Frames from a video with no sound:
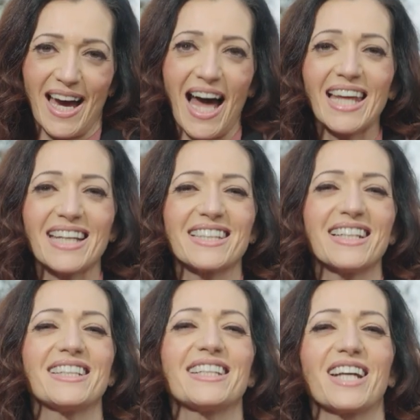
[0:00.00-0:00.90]
Alex is
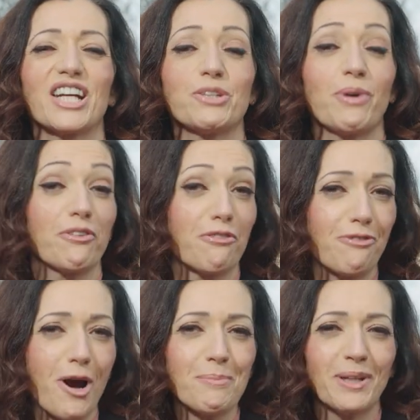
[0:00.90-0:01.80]
in discussion with
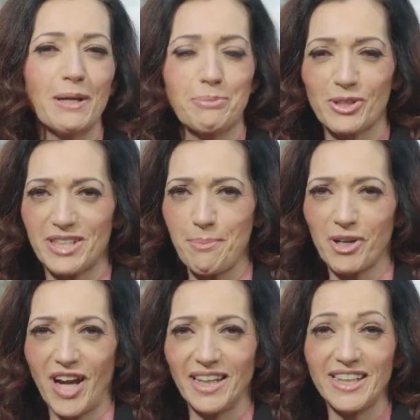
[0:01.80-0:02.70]
former Liberal
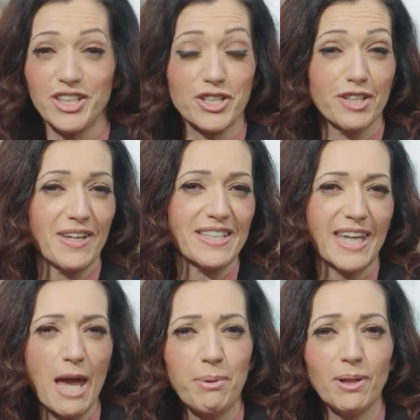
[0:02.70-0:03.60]
Democrat leader Sir Vince
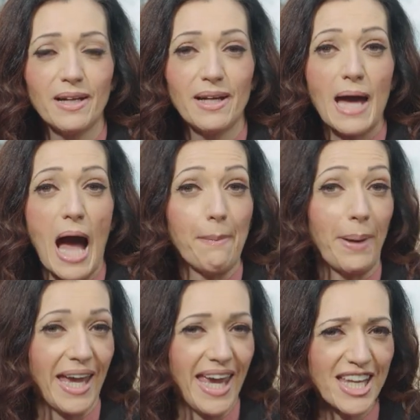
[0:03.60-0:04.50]
Cable
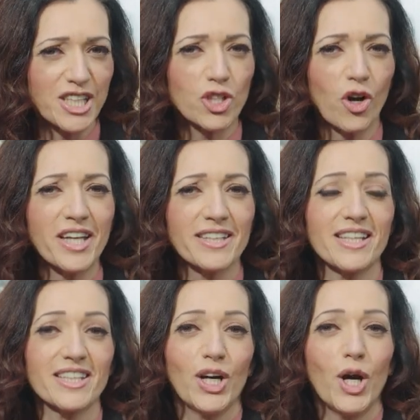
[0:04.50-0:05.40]
about his
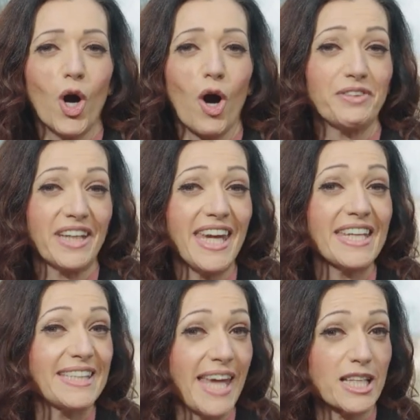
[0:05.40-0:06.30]
choices of the key
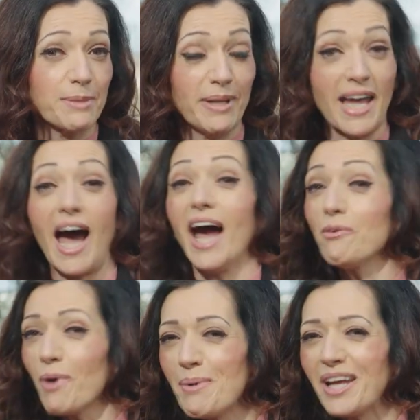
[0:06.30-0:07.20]
statesmen
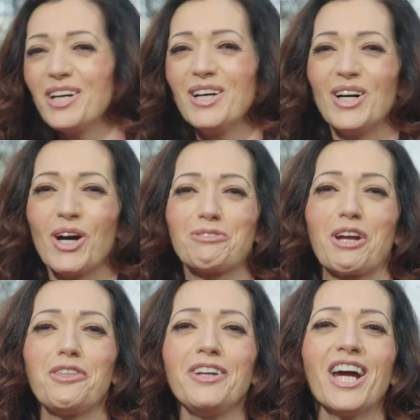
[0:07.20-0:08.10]
and women over
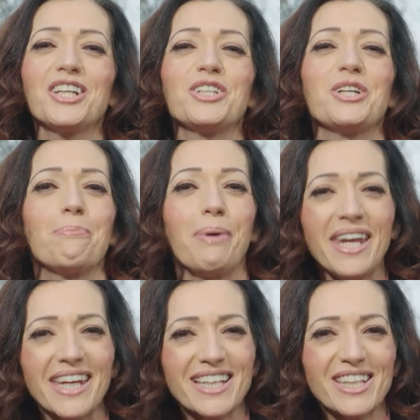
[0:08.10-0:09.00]
a 300-year
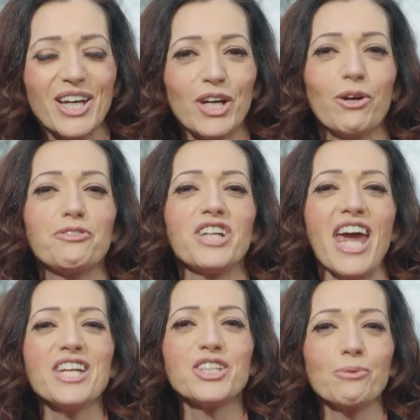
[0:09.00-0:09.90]
period who have
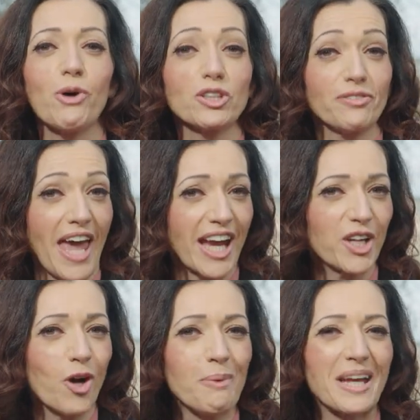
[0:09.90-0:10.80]
changed the world of
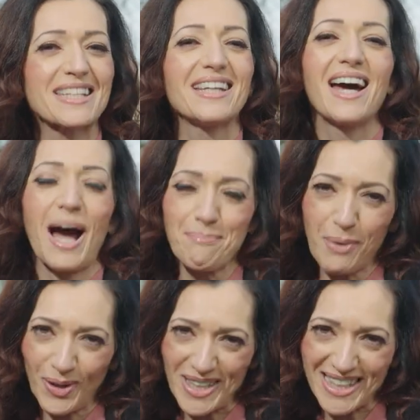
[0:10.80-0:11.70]
economics and
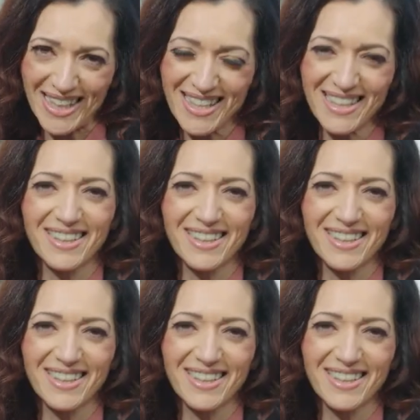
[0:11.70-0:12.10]
politics.